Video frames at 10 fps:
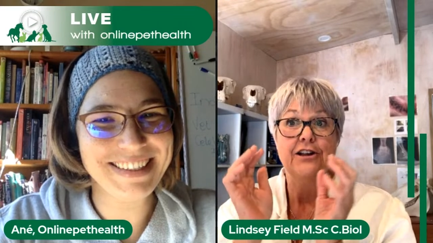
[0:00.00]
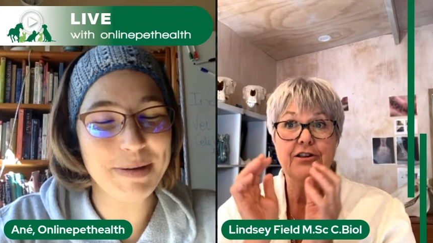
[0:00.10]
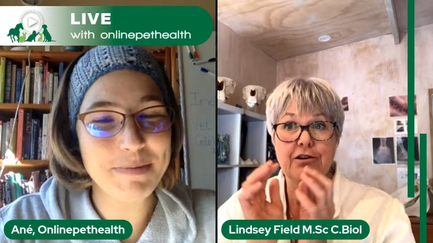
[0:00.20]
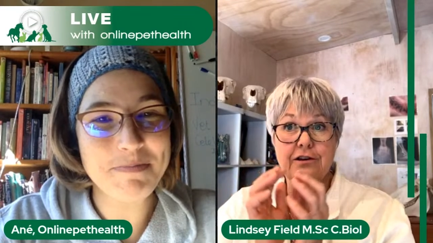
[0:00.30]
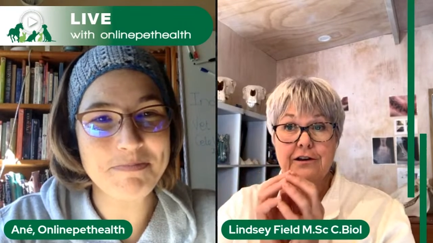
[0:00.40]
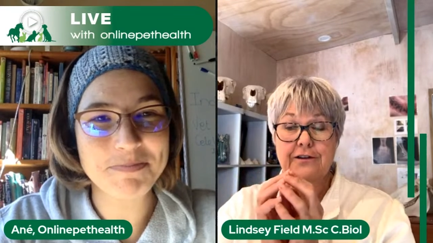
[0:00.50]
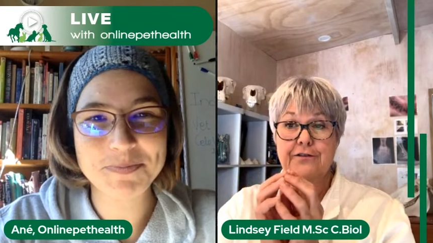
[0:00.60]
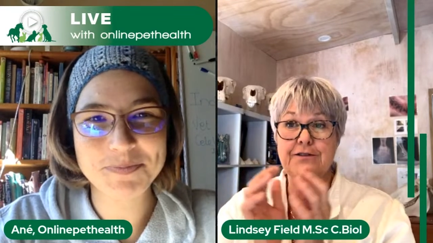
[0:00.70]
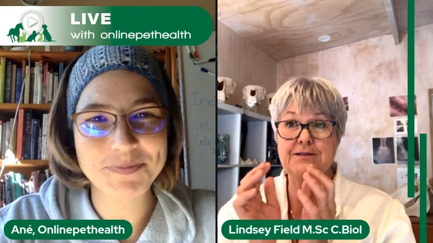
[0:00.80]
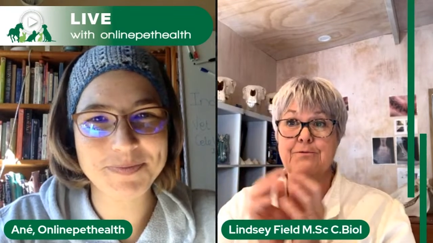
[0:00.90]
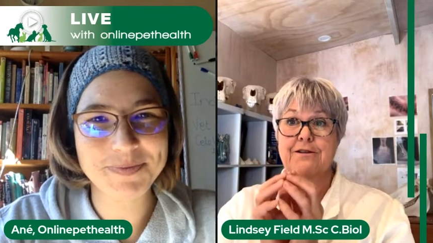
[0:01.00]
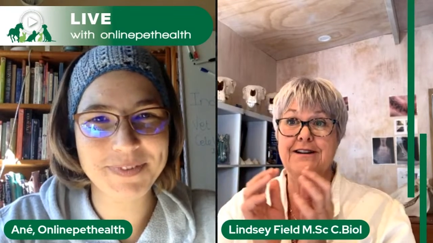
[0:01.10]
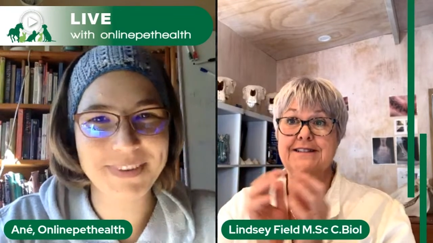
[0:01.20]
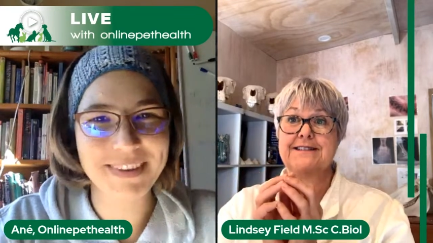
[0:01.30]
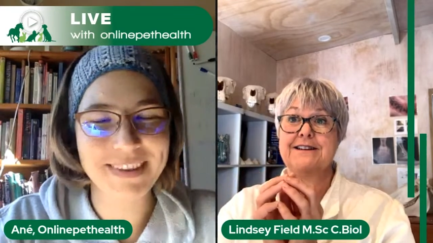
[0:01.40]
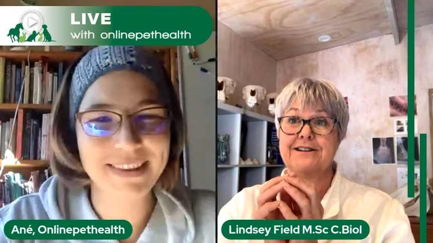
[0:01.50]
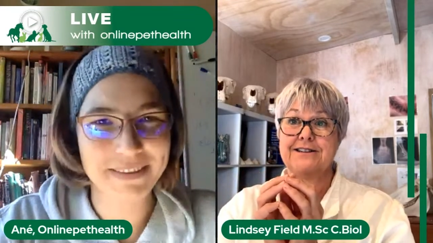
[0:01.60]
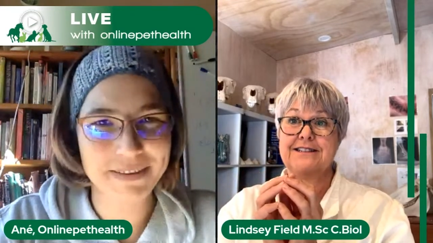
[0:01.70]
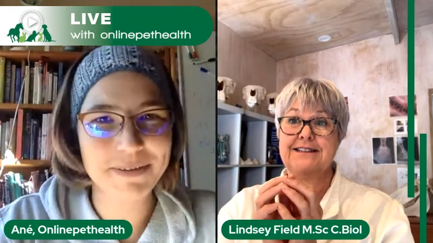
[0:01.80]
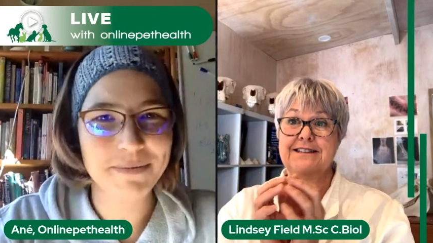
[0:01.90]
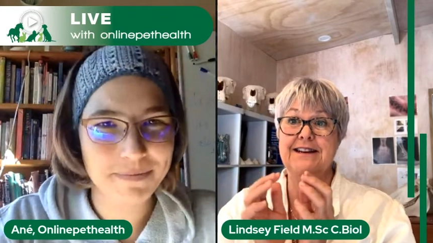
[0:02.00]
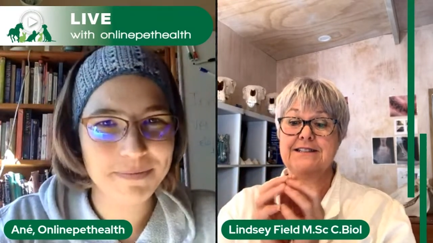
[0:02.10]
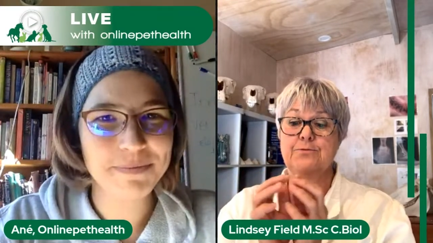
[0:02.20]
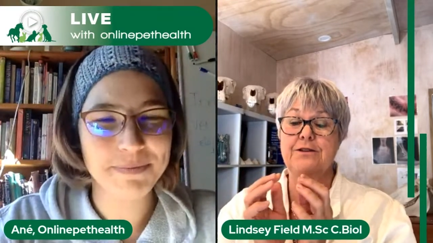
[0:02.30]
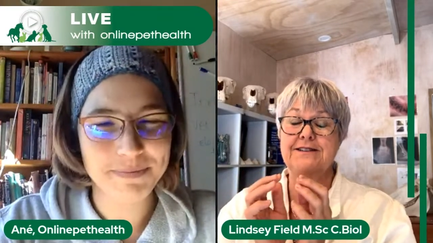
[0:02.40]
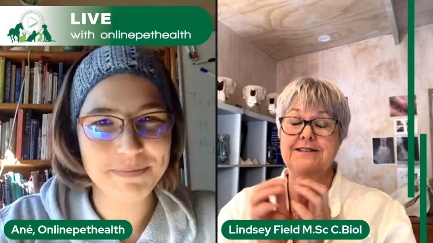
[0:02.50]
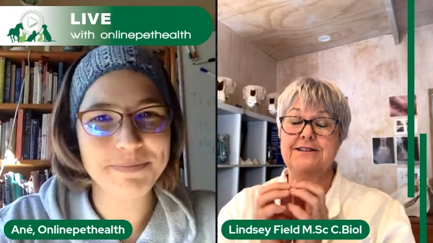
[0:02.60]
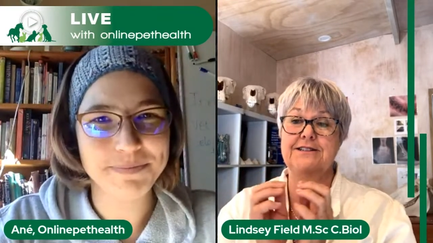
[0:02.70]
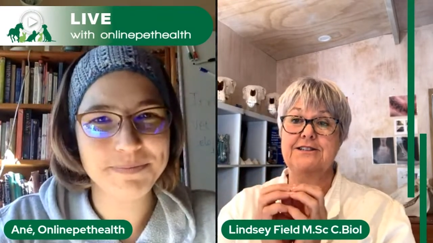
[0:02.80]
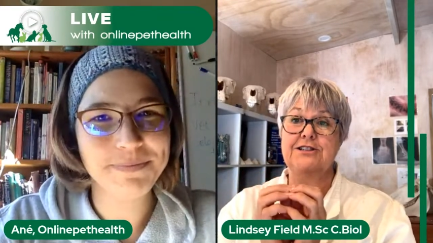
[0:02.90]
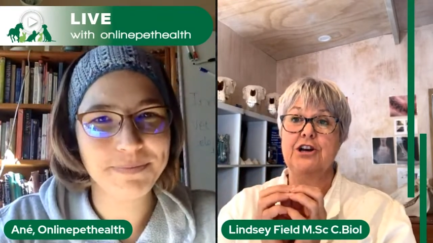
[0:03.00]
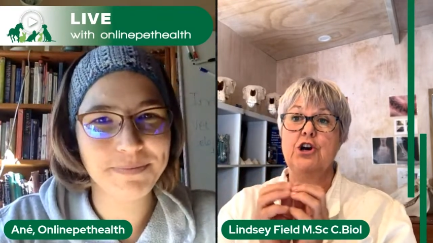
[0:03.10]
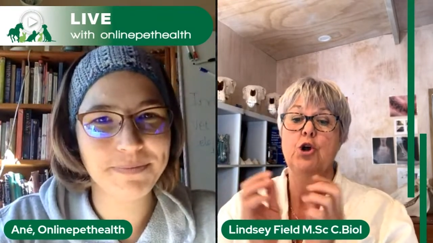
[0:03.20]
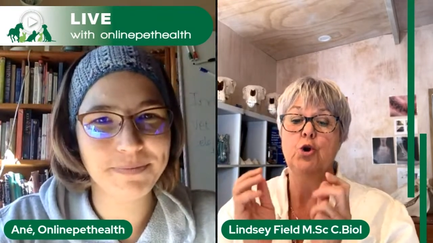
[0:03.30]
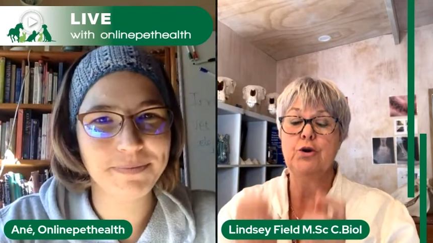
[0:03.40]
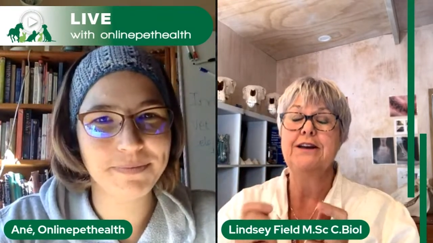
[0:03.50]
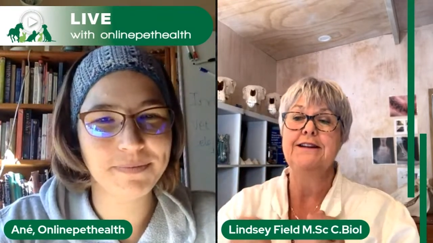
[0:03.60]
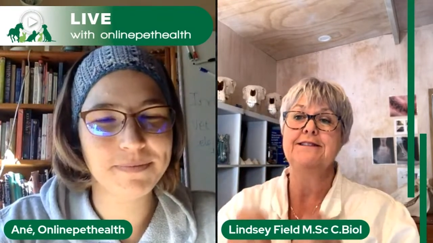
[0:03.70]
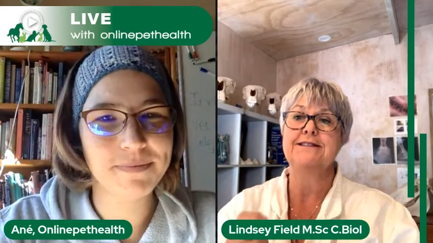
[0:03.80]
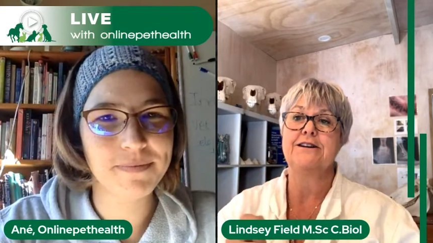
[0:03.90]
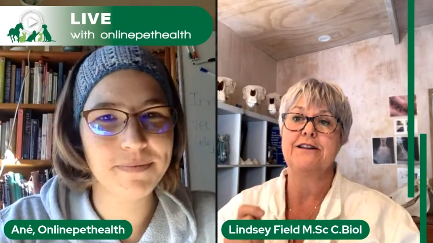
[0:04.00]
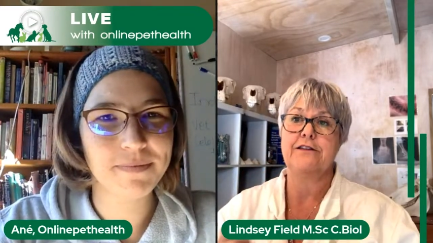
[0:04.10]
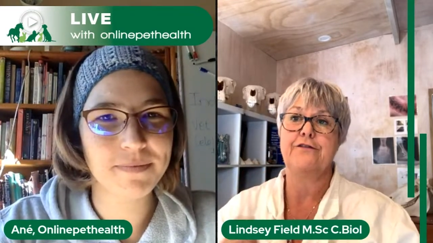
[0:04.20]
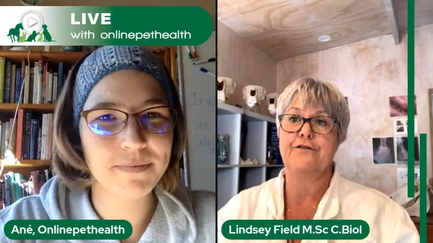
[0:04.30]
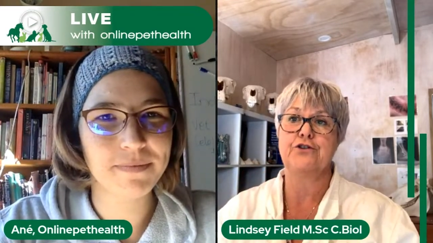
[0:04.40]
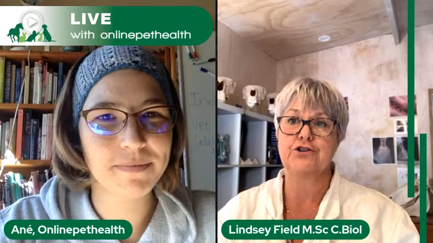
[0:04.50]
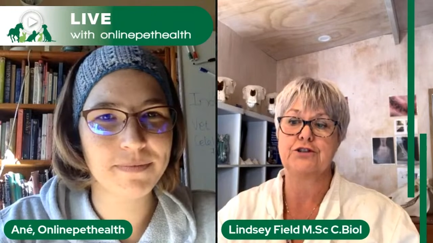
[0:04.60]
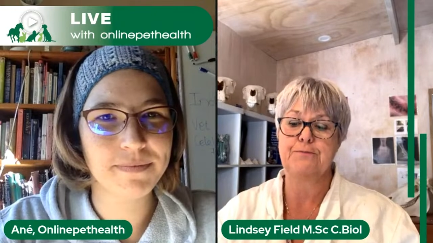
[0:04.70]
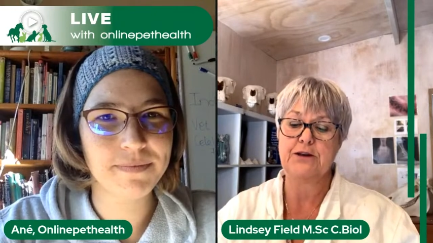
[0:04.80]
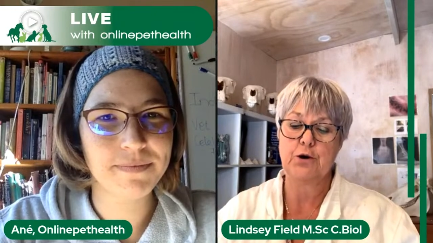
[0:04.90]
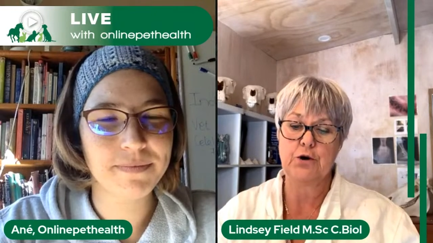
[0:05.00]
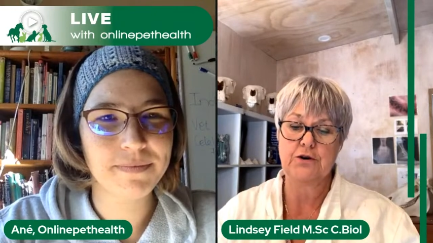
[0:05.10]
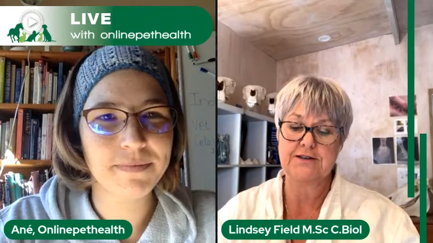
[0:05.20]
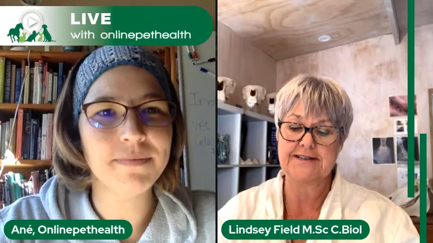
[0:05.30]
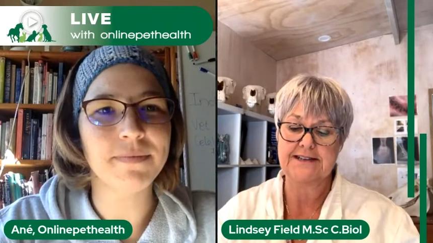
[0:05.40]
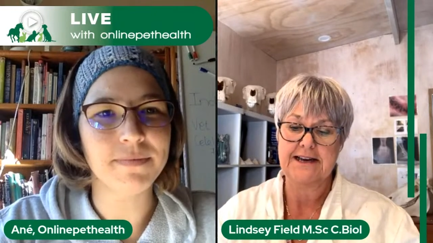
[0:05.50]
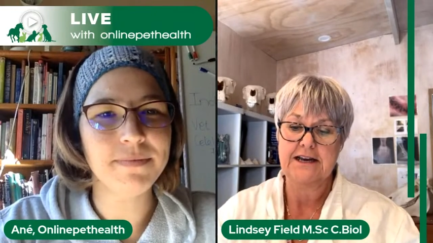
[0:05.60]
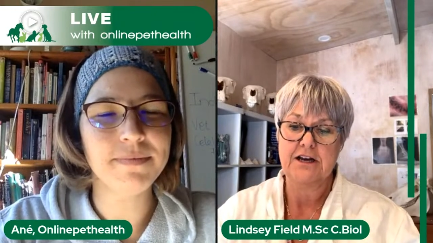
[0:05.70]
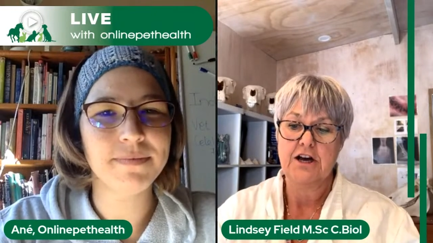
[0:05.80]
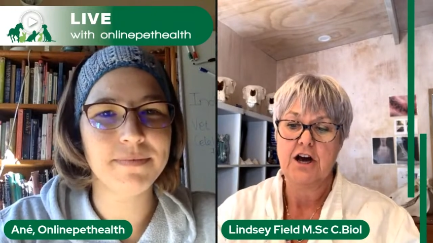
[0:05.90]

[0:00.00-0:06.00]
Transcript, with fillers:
Speaker 1: the hoof is where I started. That's where I started looking inside the foot because mm-hmm.